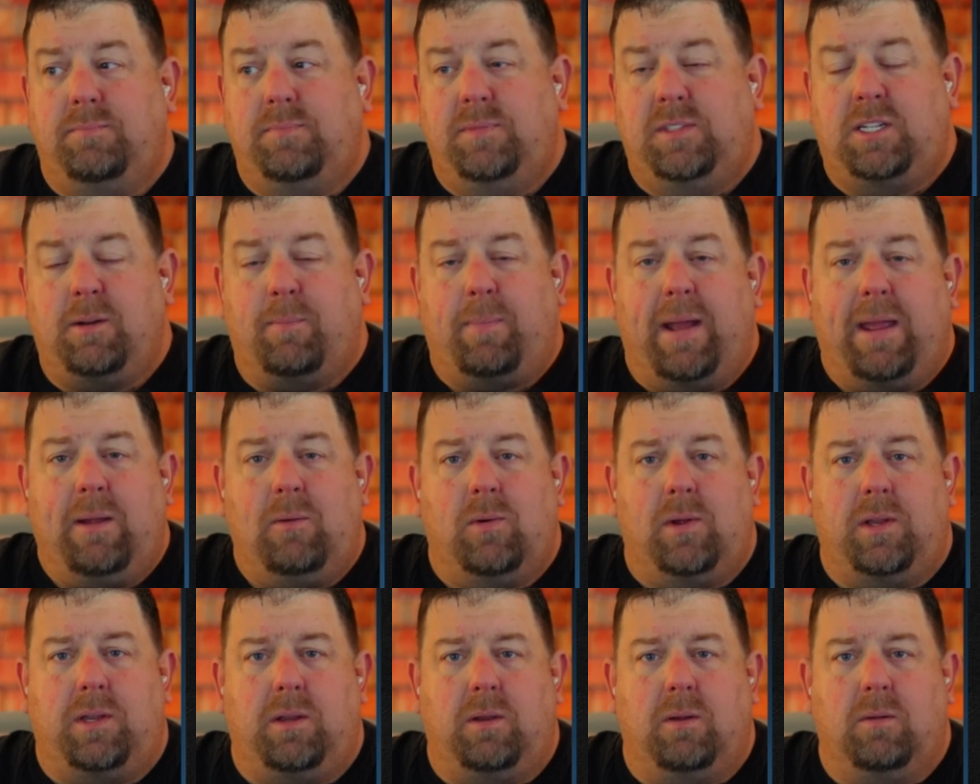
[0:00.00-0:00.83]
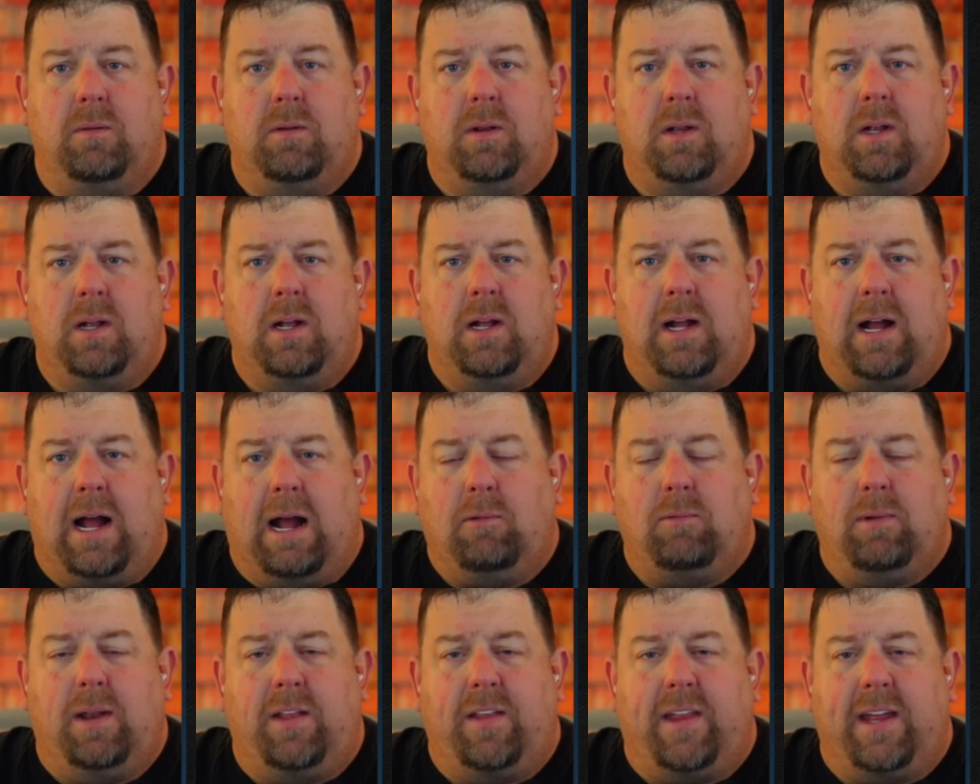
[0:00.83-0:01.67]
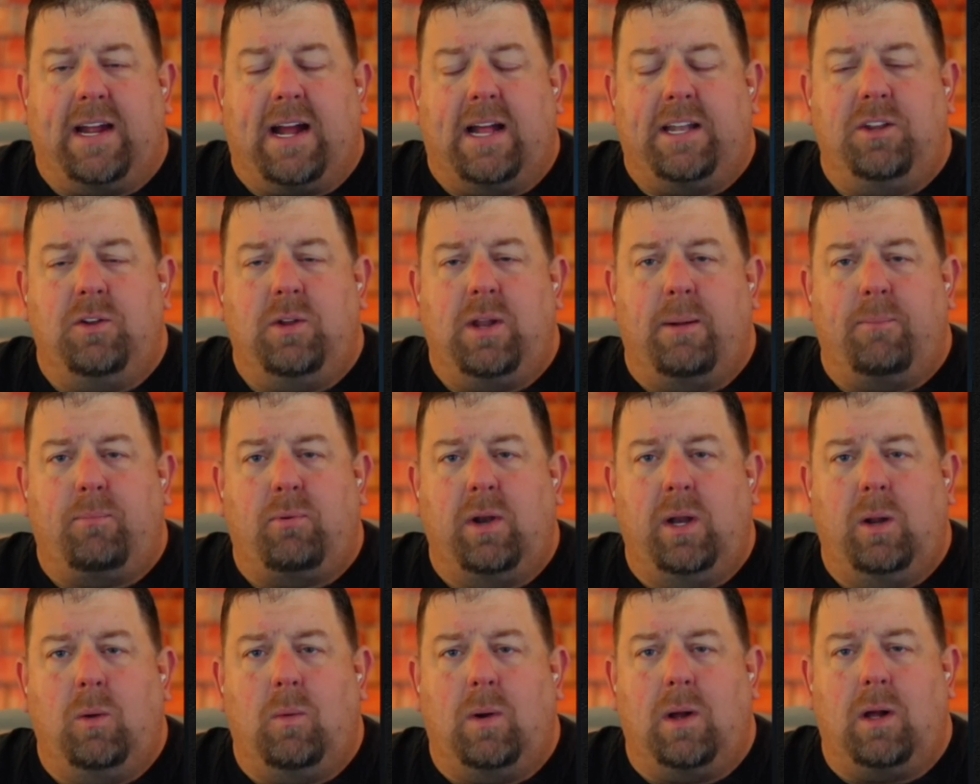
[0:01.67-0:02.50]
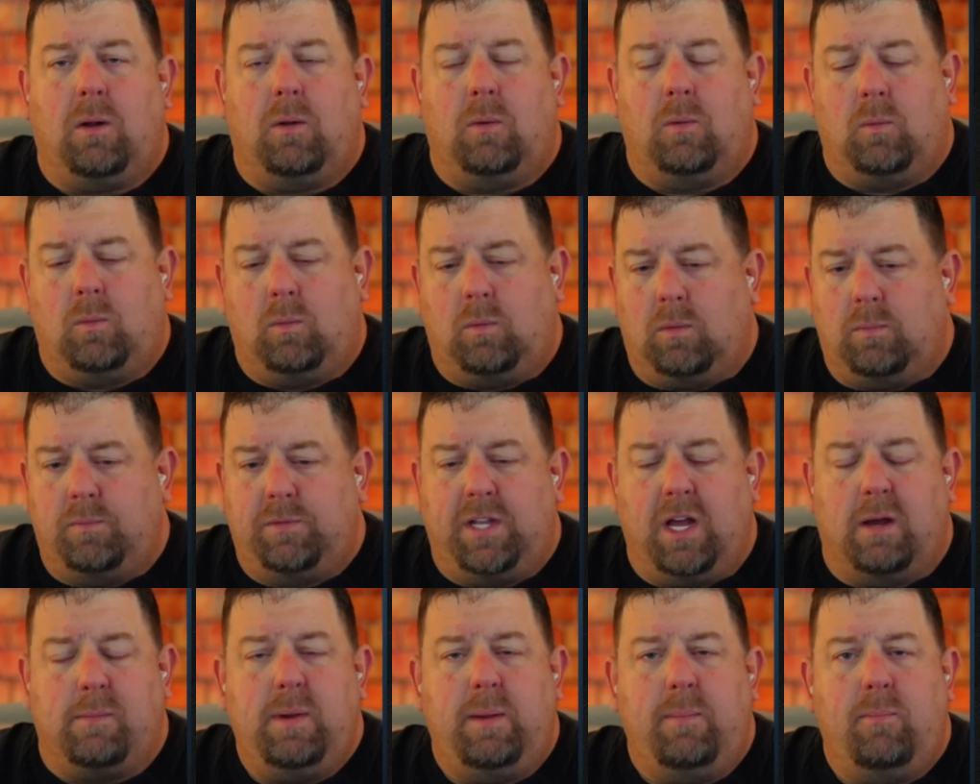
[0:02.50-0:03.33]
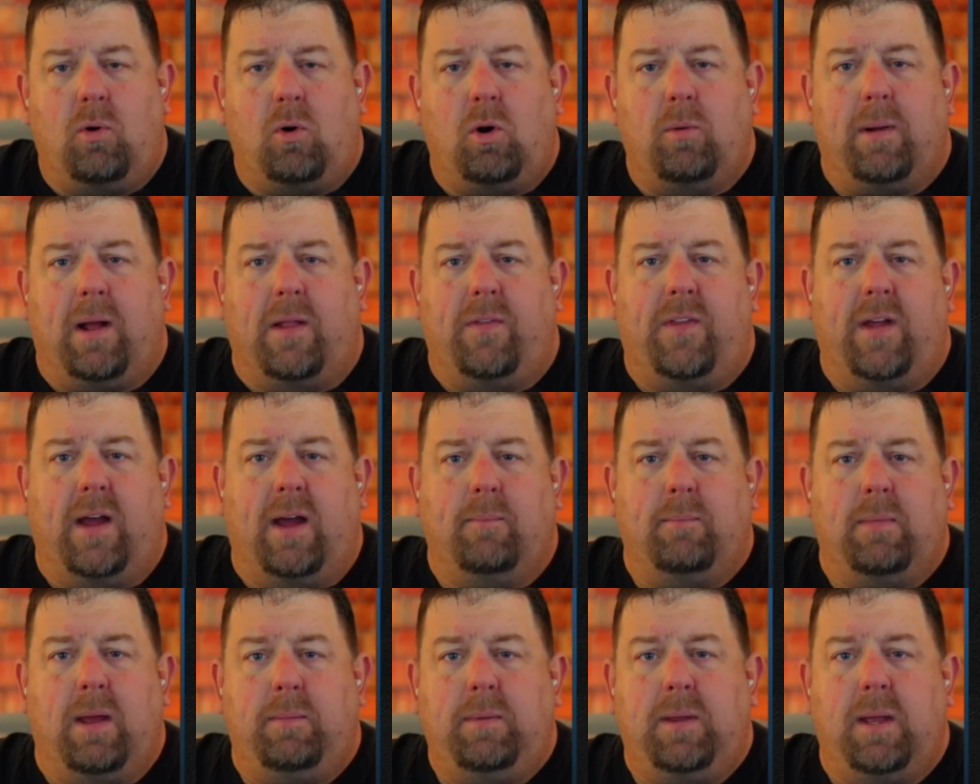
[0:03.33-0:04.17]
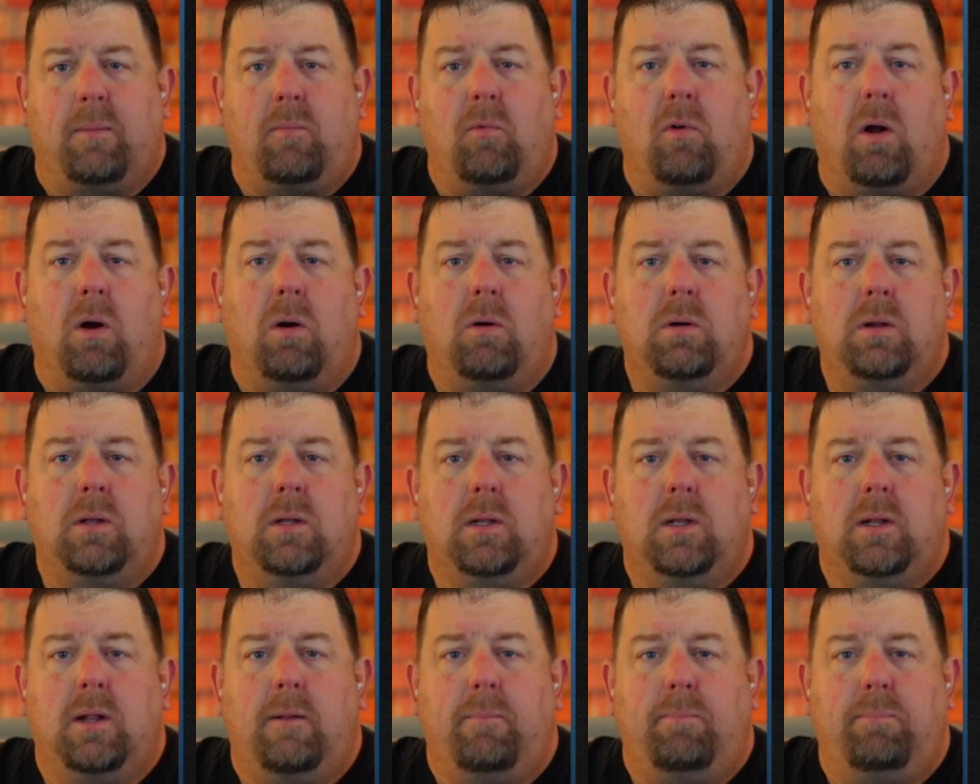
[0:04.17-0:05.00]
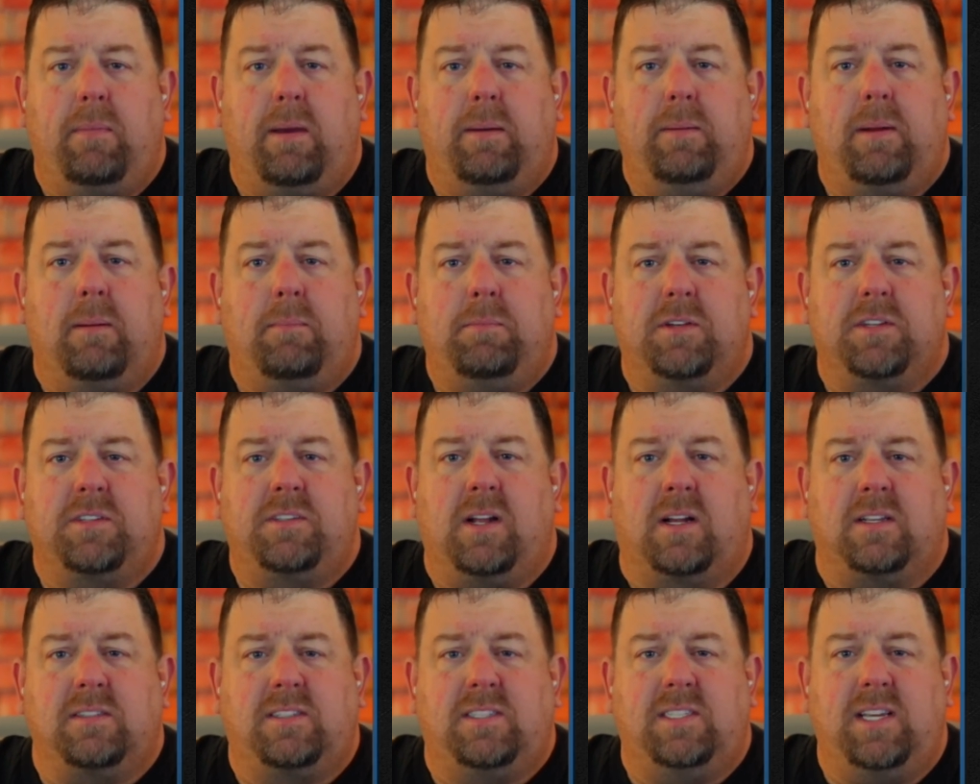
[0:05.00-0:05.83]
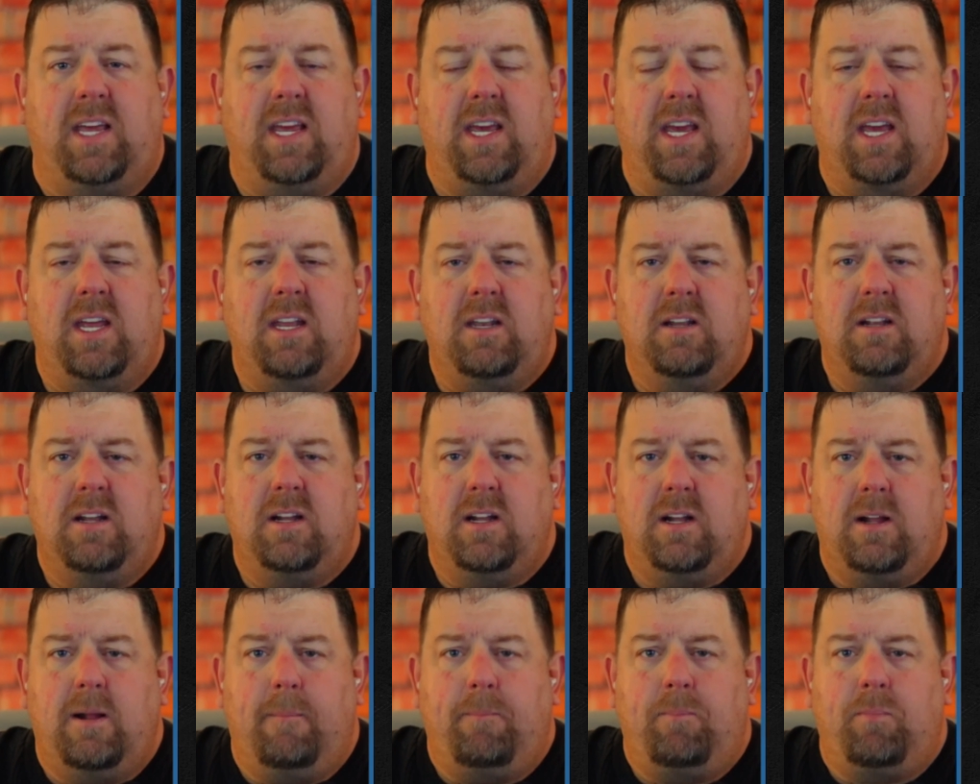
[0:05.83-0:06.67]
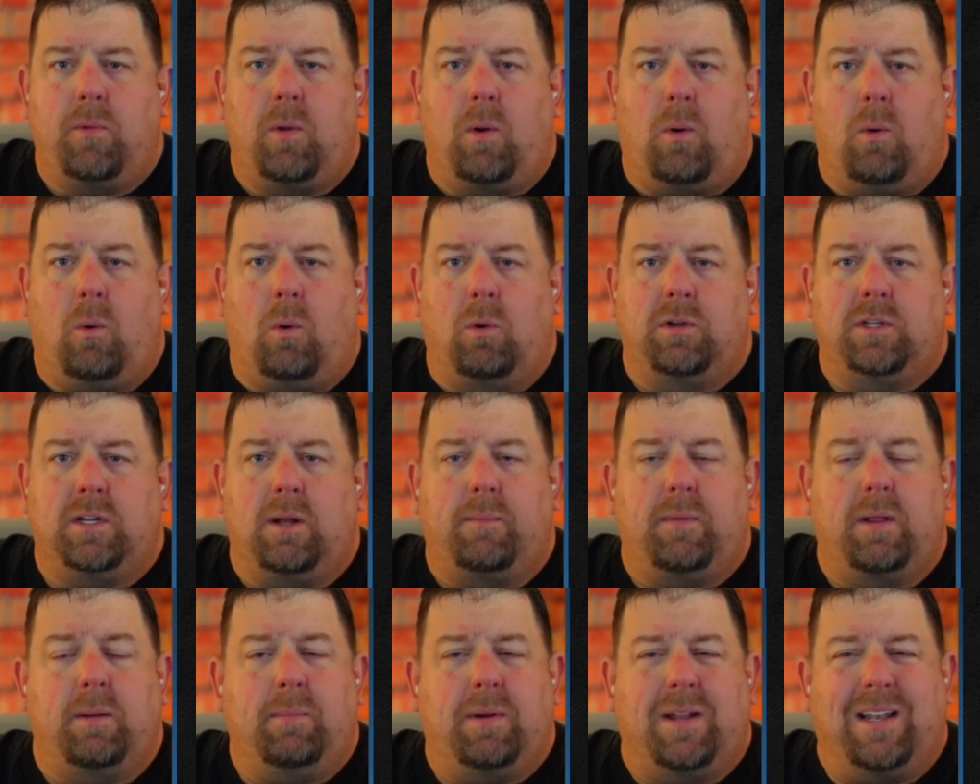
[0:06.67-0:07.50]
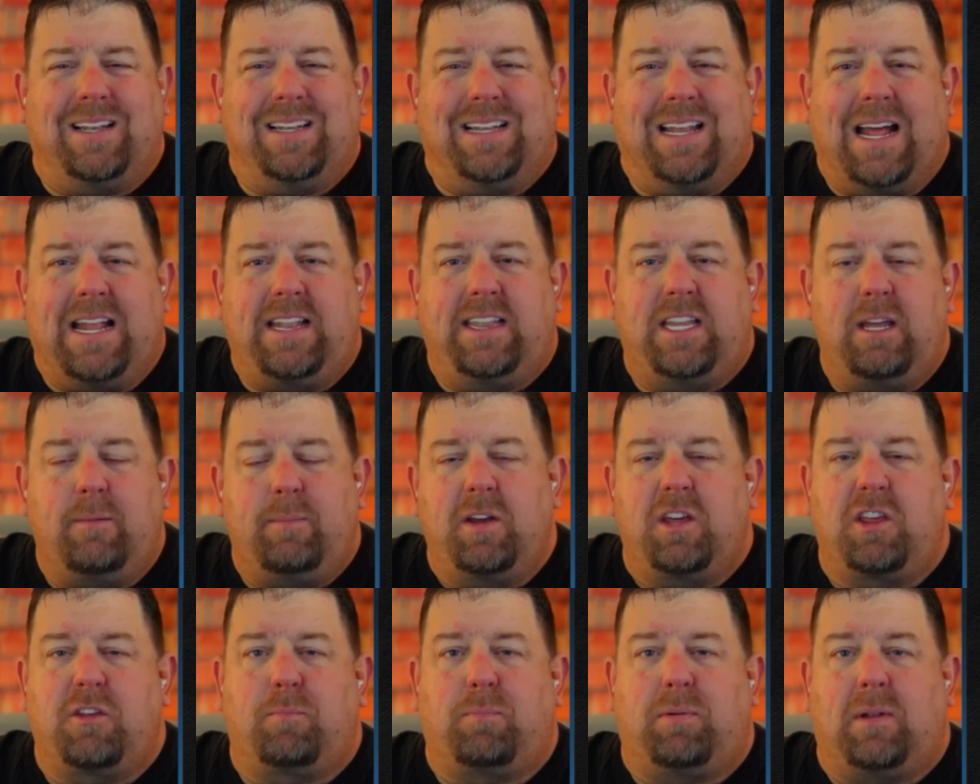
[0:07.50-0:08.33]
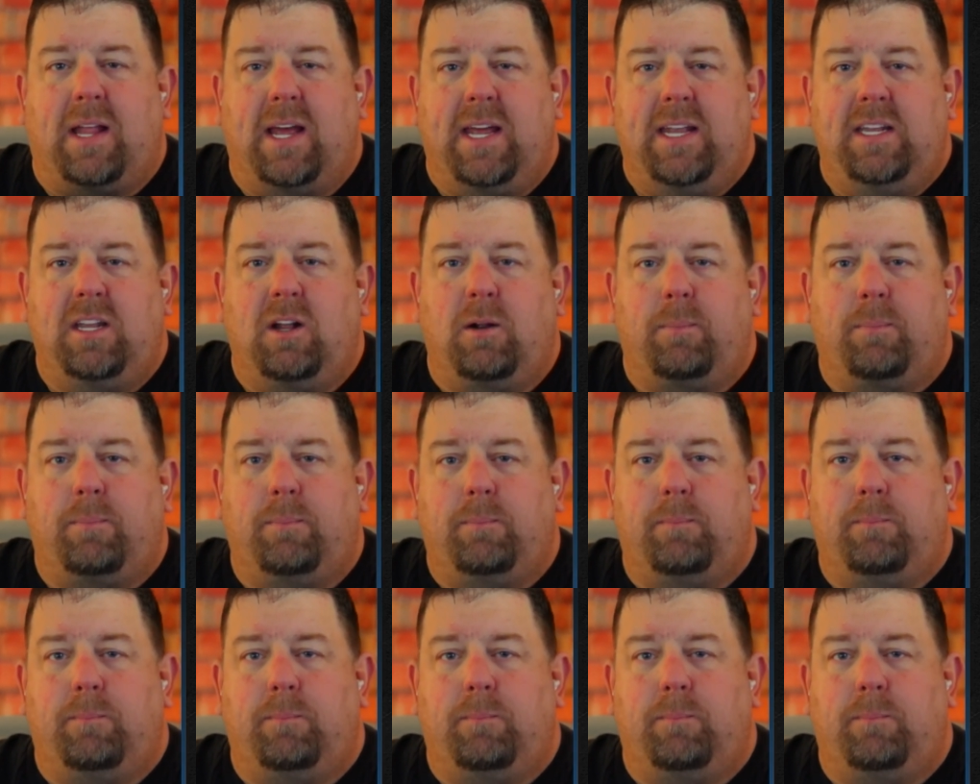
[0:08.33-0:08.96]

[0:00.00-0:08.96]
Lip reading: debate with you. I really think I do that pretty well. Well, tell me more about that. Maybe I'm wrong. Maybe I'm just not seeing it or something, but let them explain their